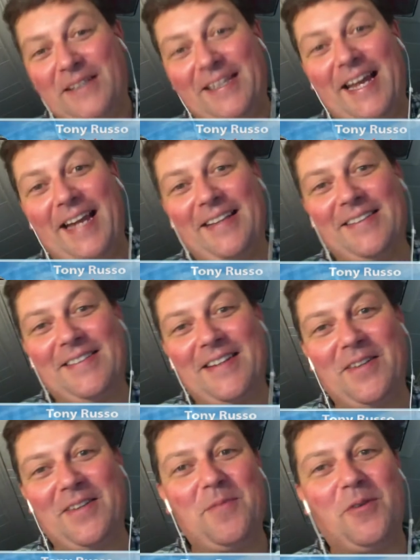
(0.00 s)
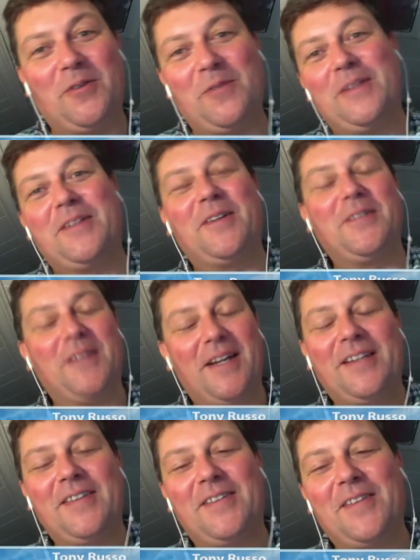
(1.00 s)
we like instead of the molding we
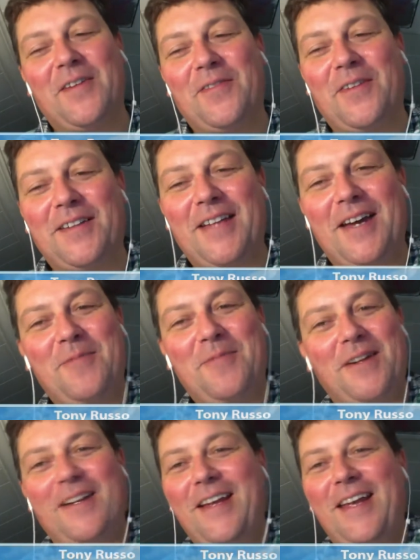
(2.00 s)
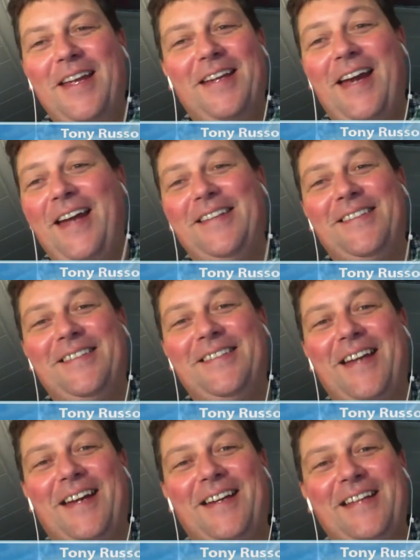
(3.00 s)
don't like and stuff like that. But yeah, you
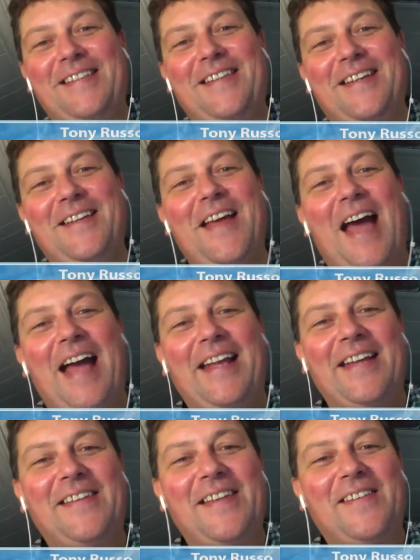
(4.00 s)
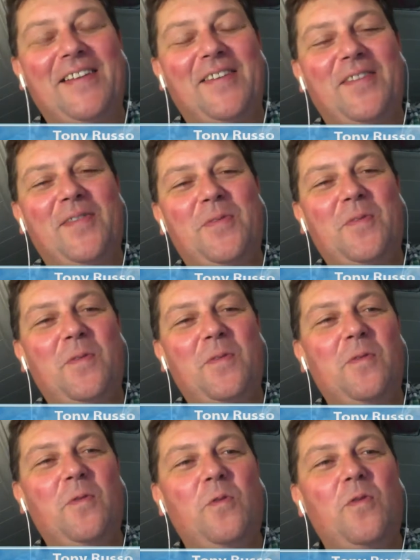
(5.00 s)
just gotta. I guess that's
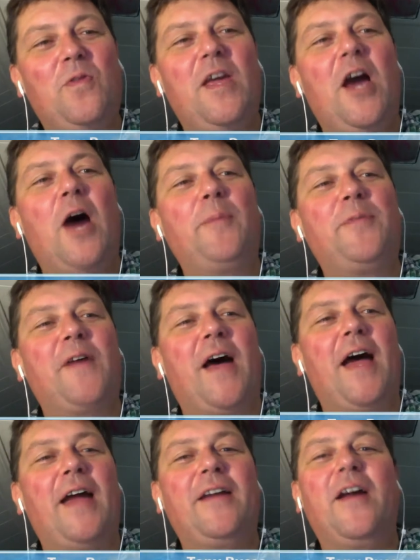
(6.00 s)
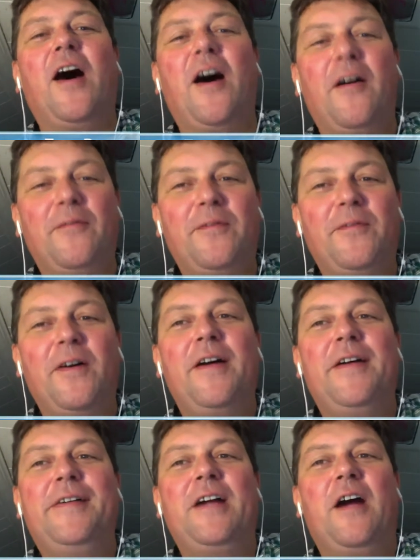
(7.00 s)
the upside of
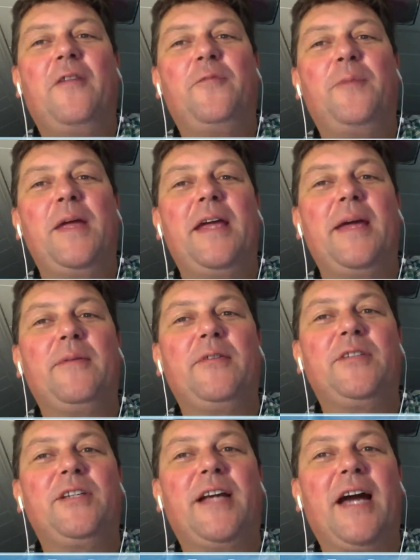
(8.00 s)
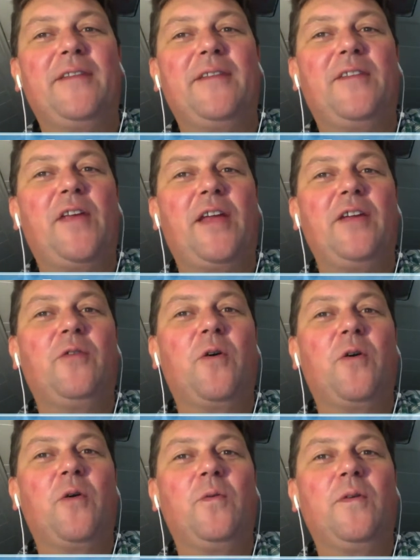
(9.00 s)
being able to kind of set
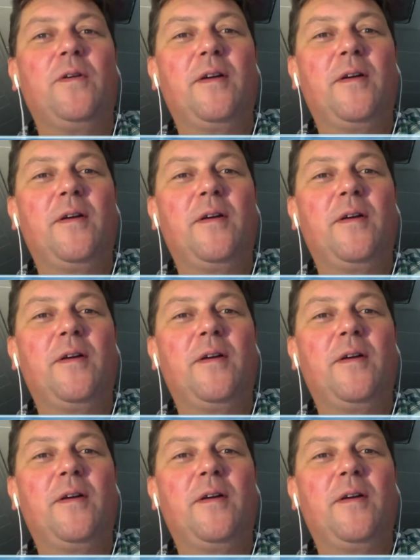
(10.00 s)
your own